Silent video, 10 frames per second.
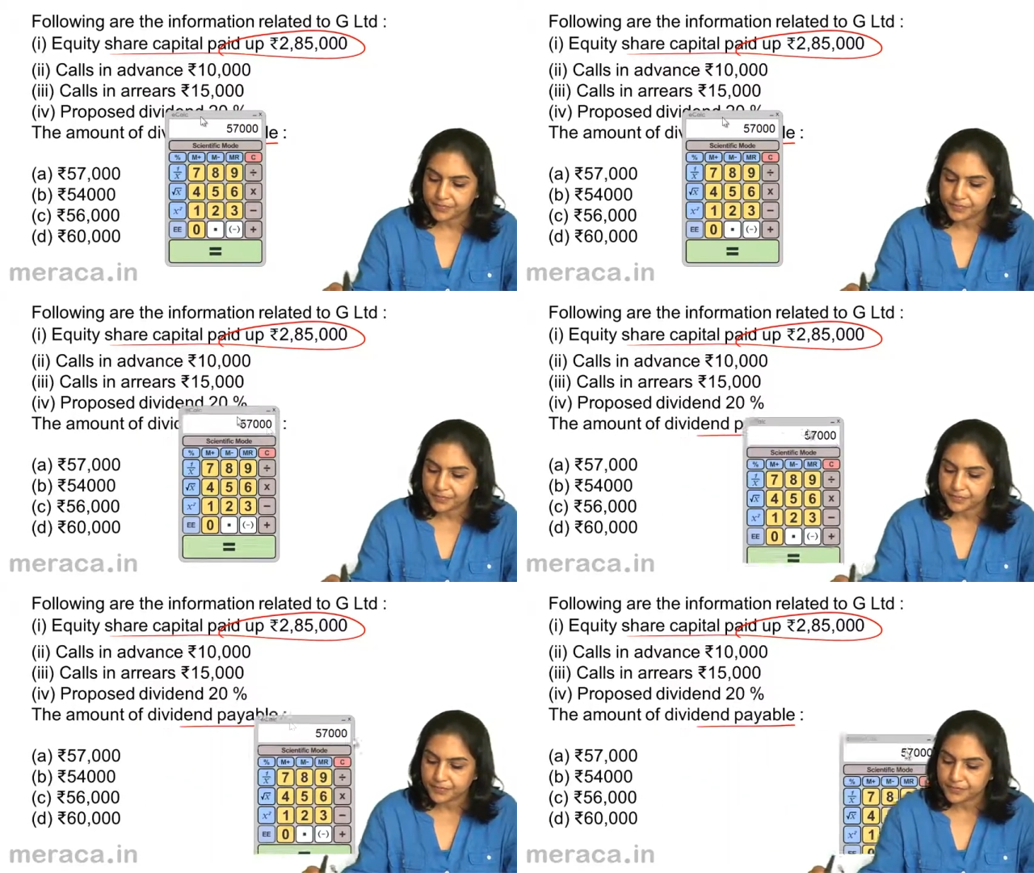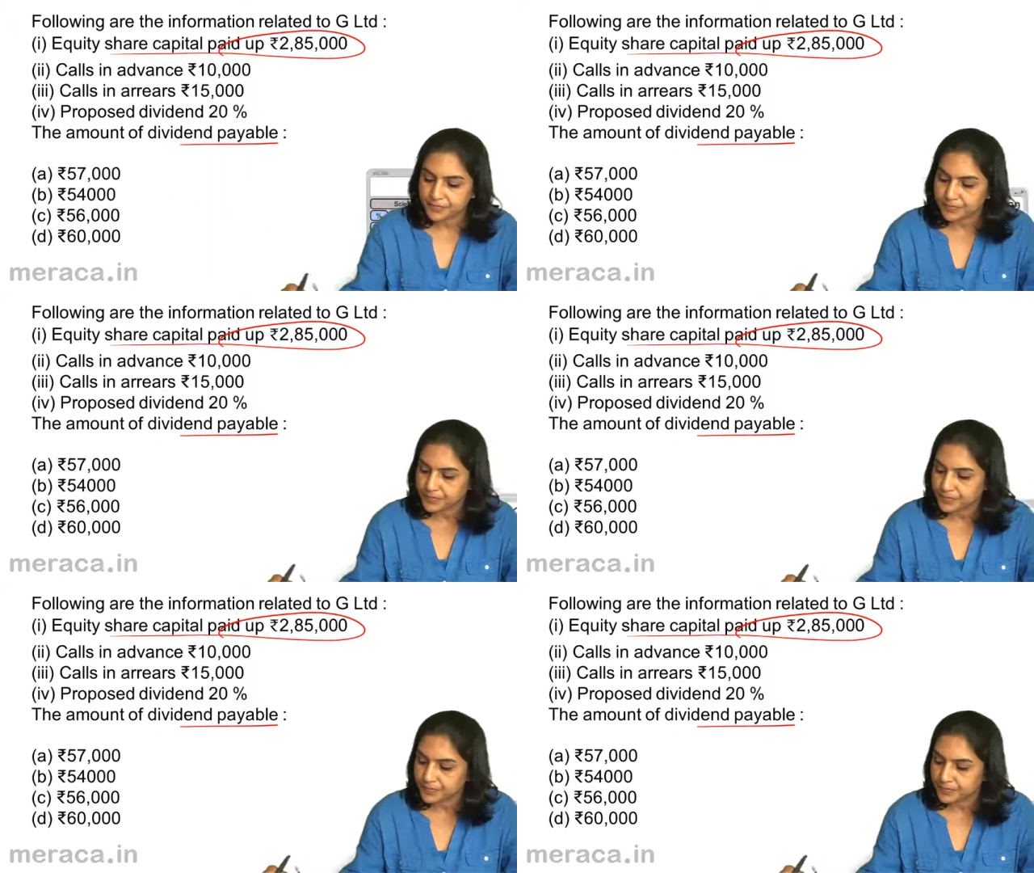
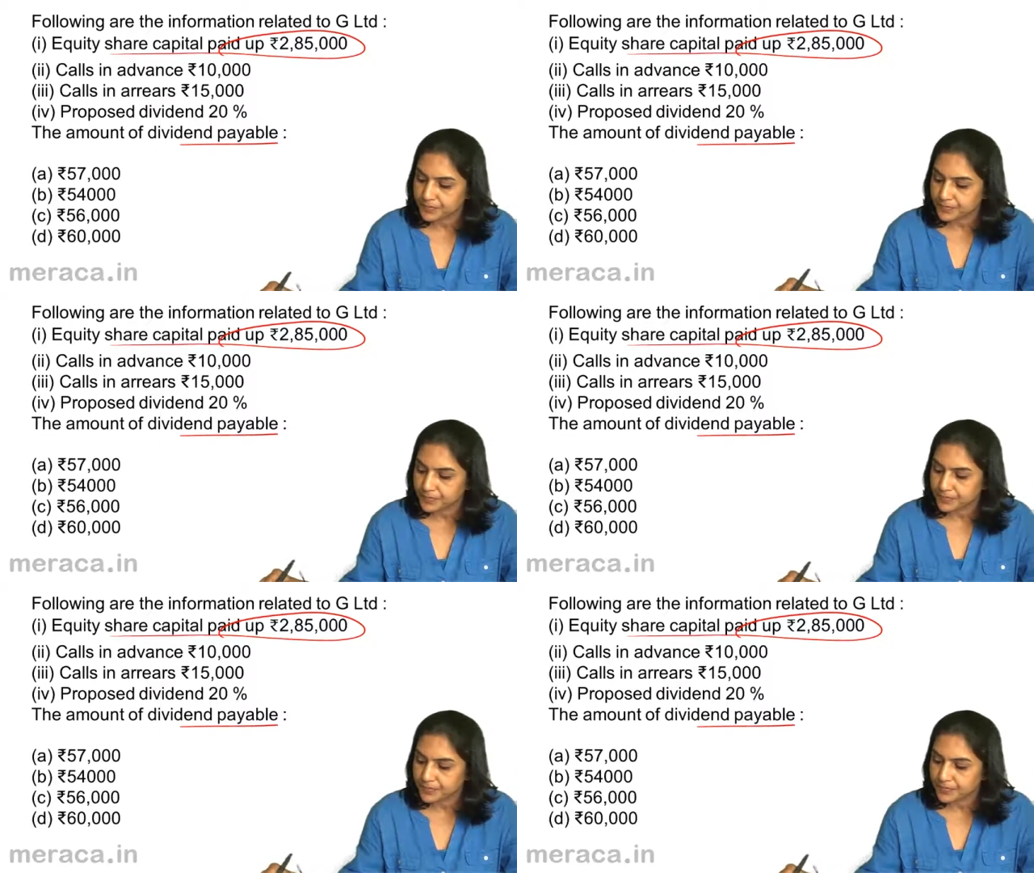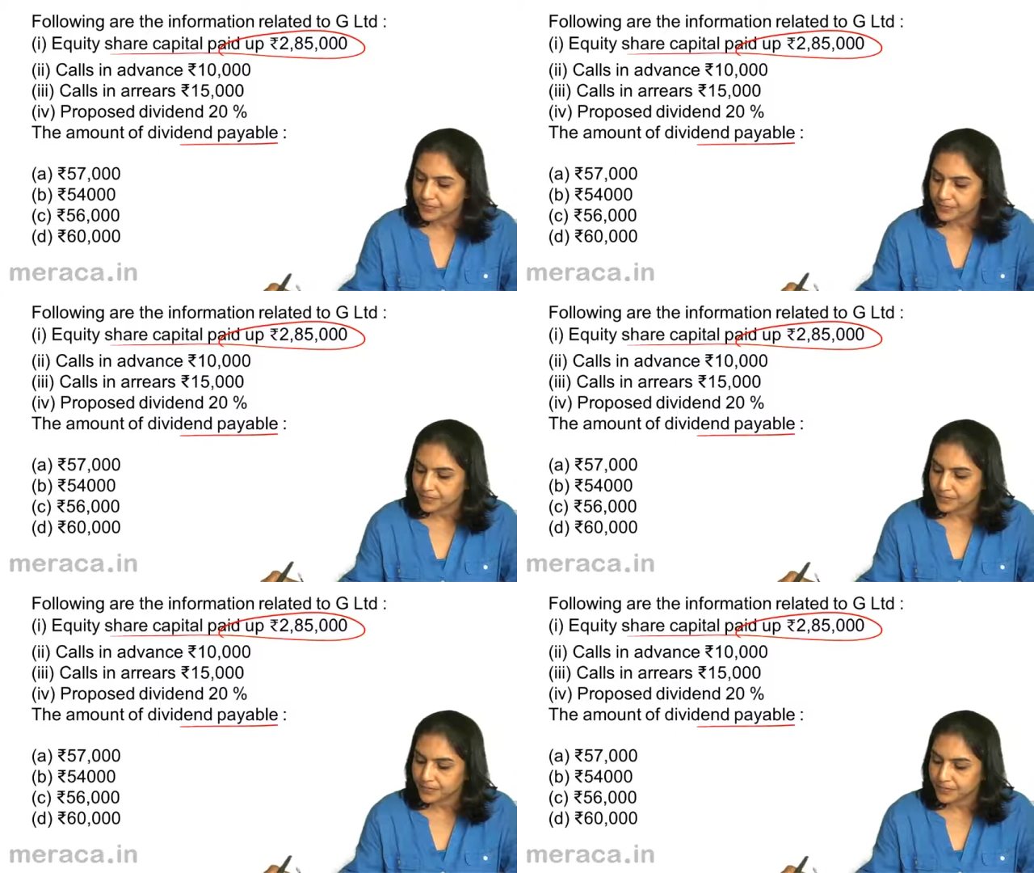
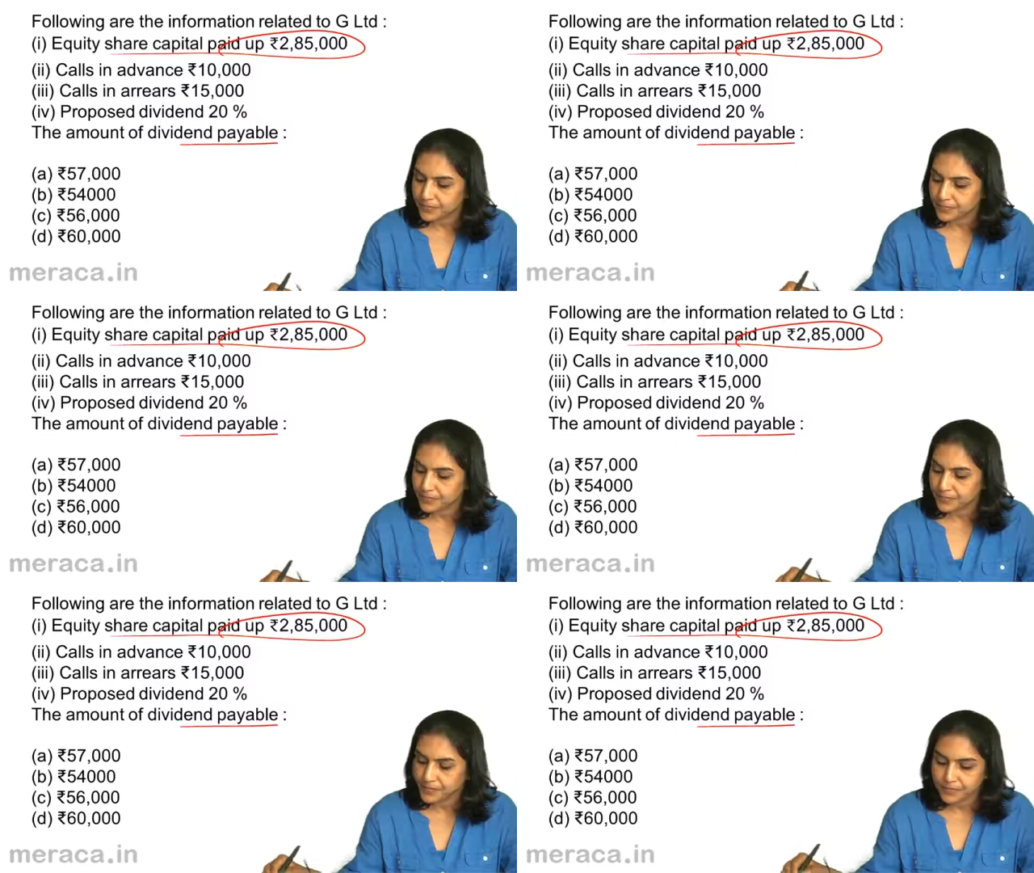Nobody speaks.